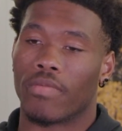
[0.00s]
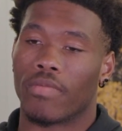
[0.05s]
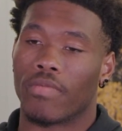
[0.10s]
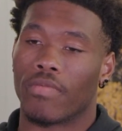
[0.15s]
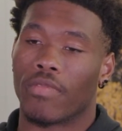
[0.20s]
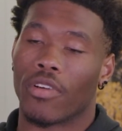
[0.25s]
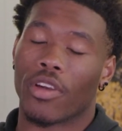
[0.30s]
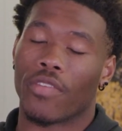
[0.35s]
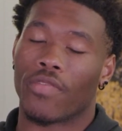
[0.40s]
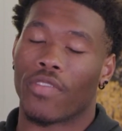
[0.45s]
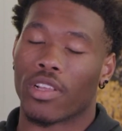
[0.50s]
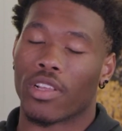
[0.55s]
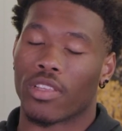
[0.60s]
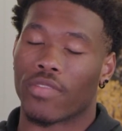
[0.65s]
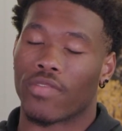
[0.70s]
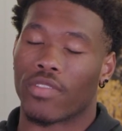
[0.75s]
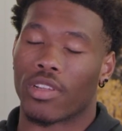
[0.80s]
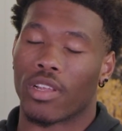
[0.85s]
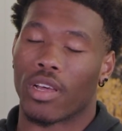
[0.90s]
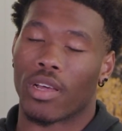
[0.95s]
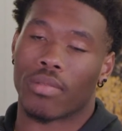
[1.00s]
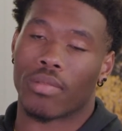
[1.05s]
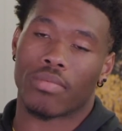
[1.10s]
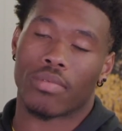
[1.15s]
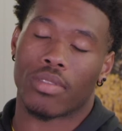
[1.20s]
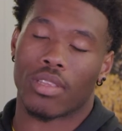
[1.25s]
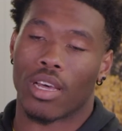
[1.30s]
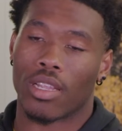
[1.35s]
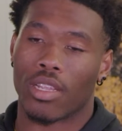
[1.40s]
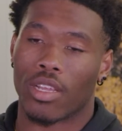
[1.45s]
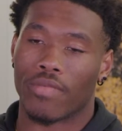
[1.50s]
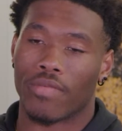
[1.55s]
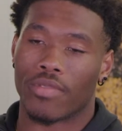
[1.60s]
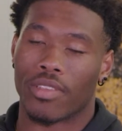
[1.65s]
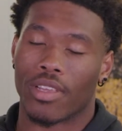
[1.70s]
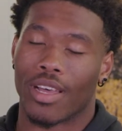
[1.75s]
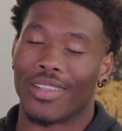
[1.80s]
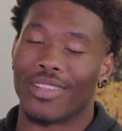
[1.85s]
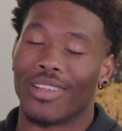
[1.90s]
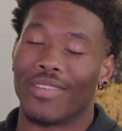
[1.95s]
very effective, and I
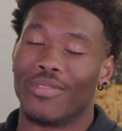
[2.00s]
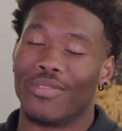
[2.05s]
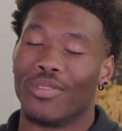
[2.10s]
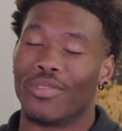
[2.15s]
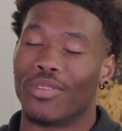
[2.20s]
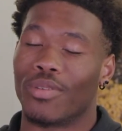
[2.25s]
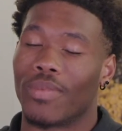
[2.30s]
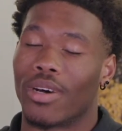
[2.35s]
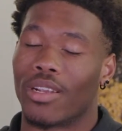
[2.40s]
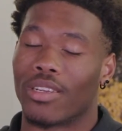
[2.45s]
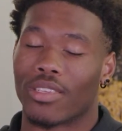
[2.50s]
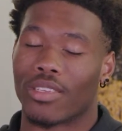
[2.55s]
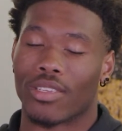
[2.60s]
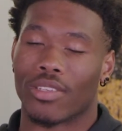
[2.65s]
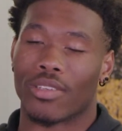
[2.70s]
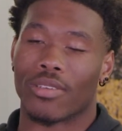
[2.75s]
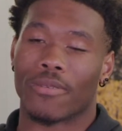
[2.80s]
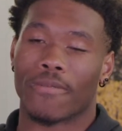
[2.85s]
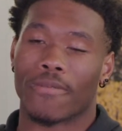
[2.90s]
love doing them, honestly.